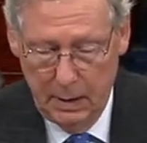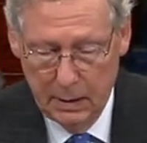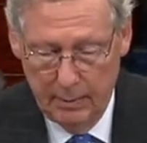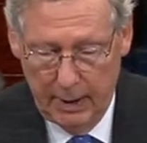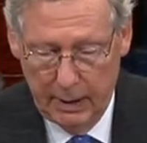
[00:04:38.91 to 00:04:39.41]

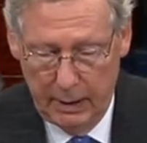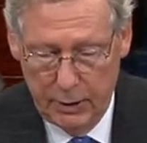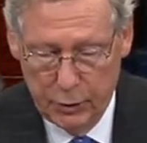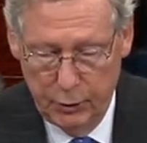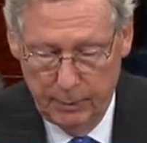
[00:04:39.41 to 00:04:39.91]
to make it
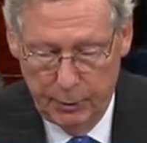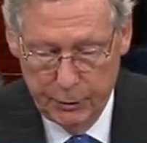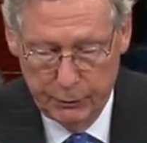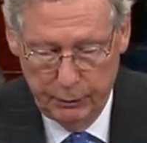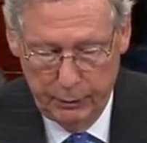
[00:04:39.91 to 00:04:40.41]
easier to
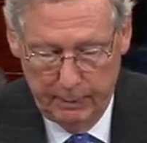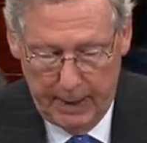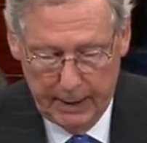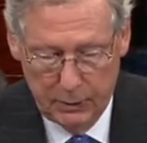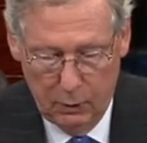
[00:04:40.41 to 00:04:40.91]
push through the
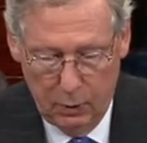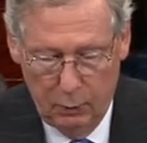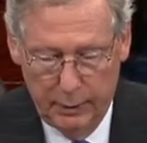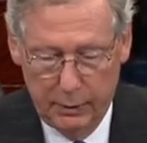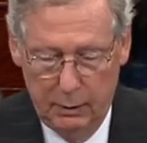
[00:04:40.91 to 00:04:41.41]
back door
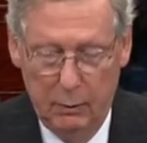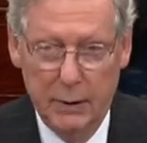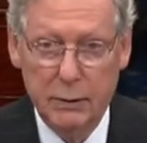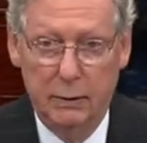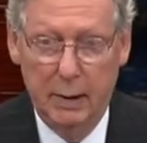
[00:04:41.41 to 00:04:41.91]
what
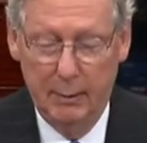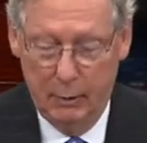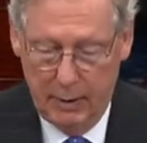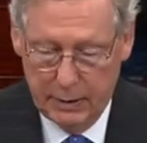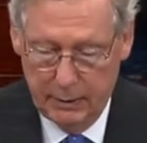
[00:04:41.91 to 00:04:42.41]
congressional
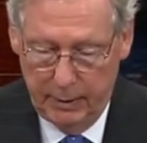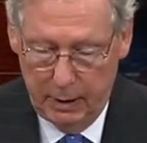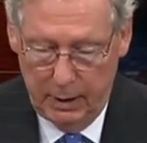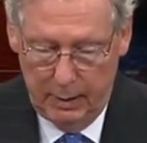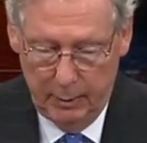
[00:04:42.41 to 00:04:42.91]
Democrats have been
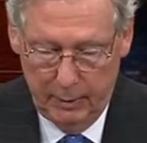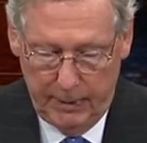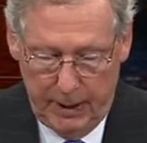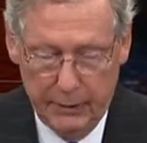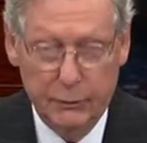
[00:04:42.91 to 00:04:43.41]
unable to
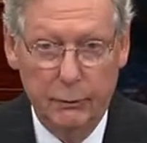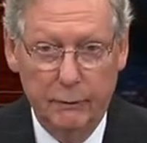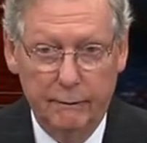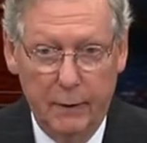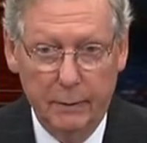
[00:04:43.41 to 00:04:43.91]
pass through
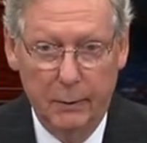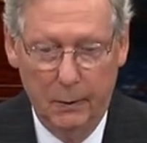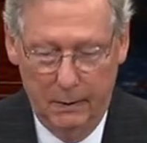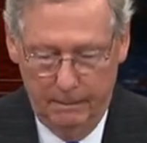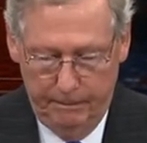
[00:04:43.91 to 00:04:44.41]
the front
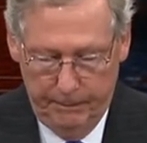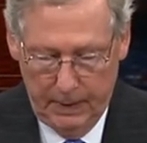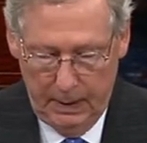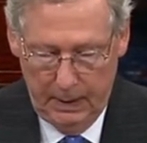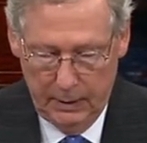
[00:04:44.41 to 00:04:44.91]
door,
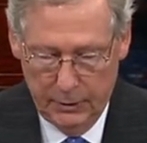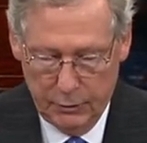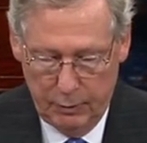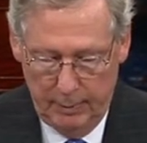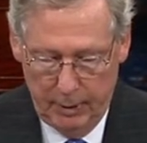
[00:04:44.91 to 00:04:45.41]

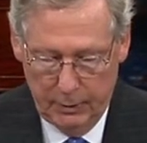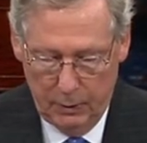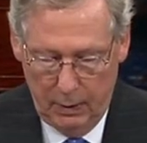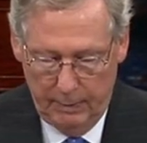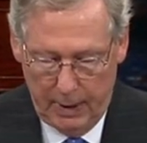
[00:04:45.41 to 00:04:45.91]

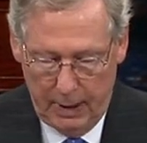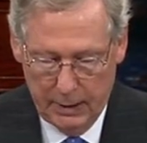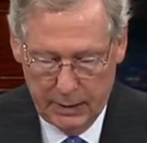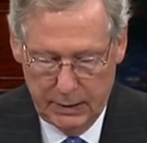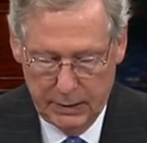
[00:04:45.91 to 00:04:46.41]
discriminatory
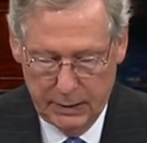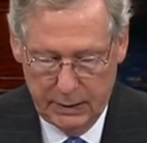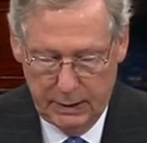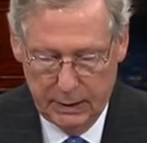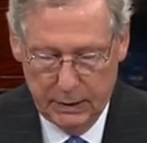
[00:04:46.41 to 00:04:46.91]
policies that
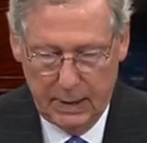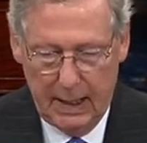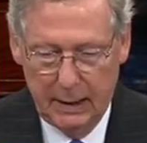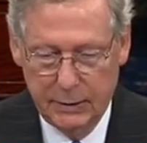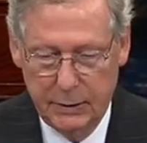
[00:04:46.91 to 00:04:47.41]
seek to
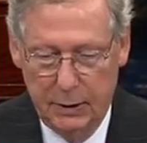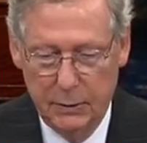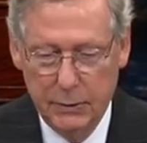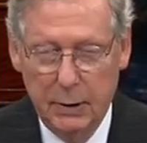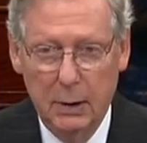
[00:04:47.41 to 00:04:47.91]
silence
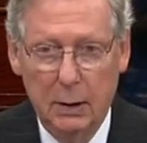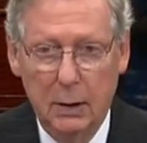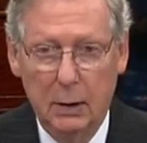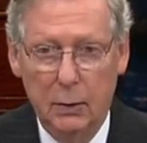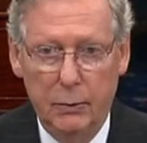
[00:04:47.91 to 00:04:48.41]
those
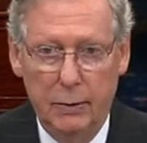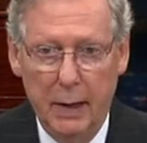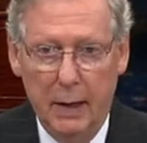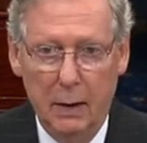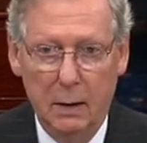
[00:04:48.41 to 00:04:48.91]
who
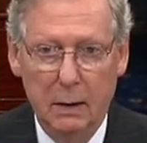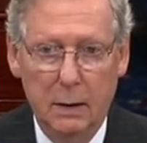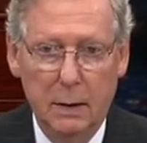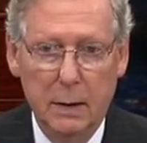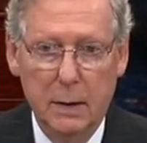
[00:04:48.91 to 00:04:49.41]
dare
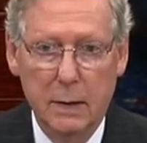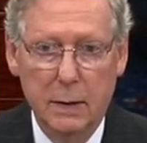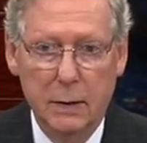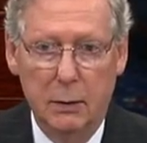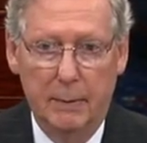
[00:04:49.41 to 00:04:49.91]

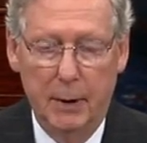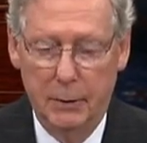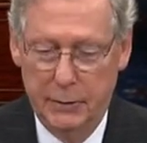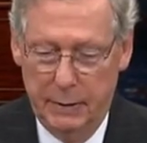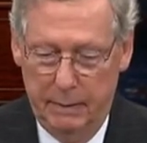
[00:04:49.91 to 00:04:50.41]
to
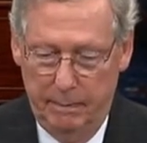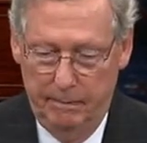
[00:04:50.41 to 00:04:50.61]
oppose them.